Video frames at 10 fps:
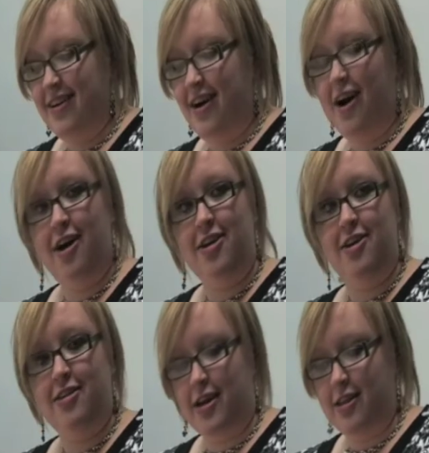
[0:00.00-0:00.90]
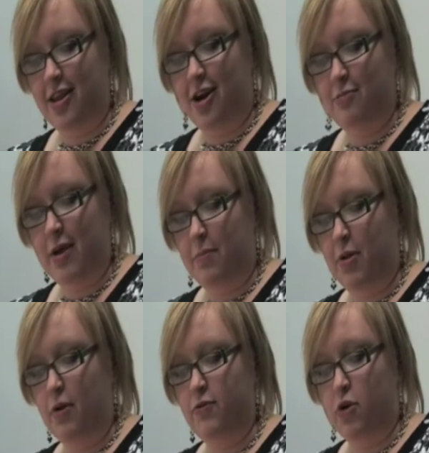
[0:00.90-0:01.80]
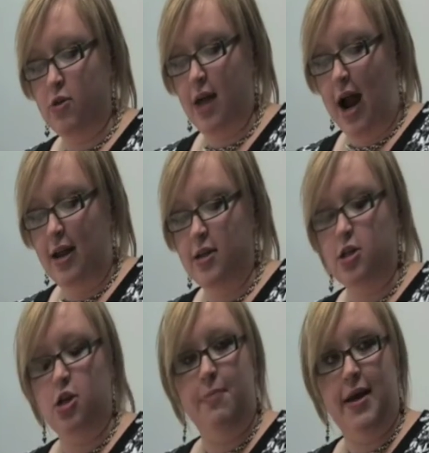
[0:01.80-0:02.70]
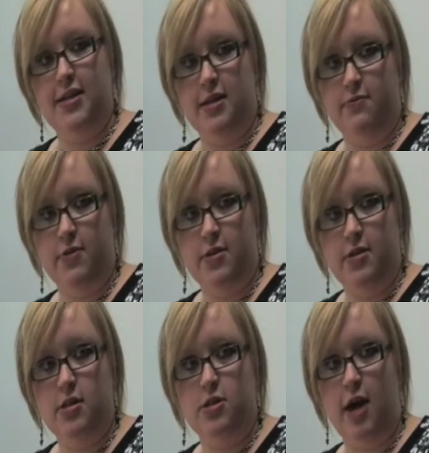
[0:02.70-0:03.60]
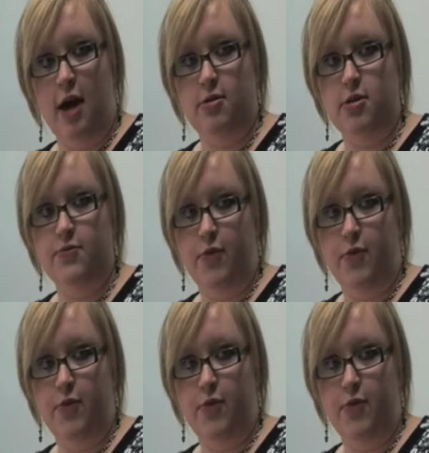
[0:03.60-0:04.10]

How do you think the young people of Northern Ireland could make a difference to Iris's